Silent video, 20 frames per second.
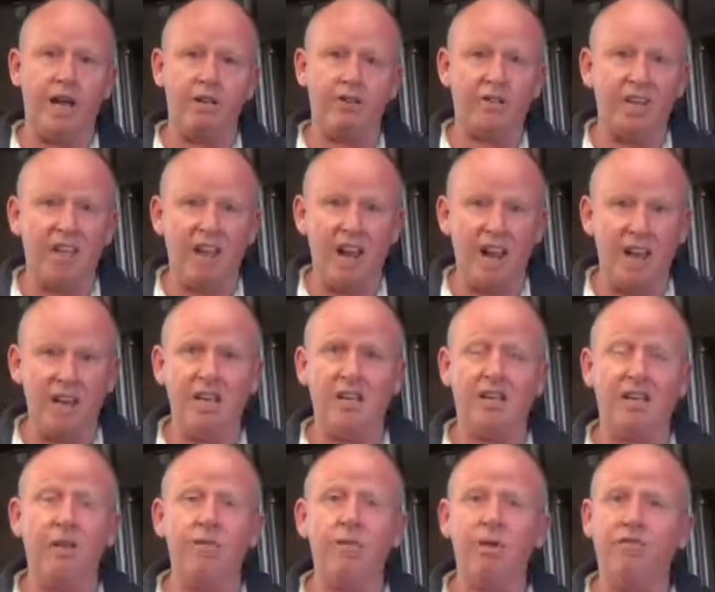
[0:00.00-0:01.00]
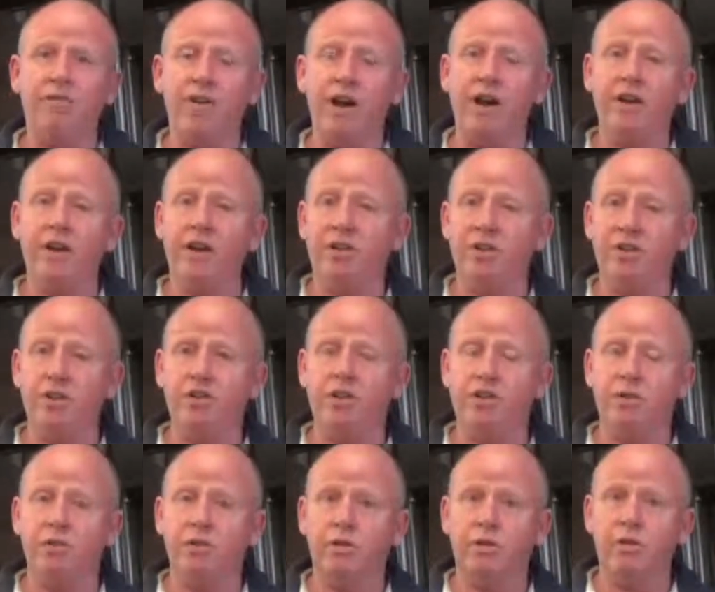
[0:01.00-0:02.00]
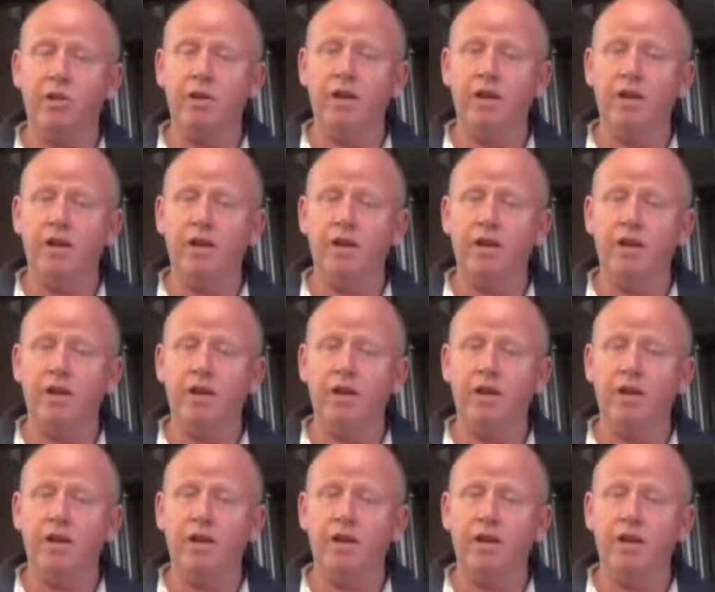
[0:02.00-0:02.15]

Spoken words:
as to anything we found unusual.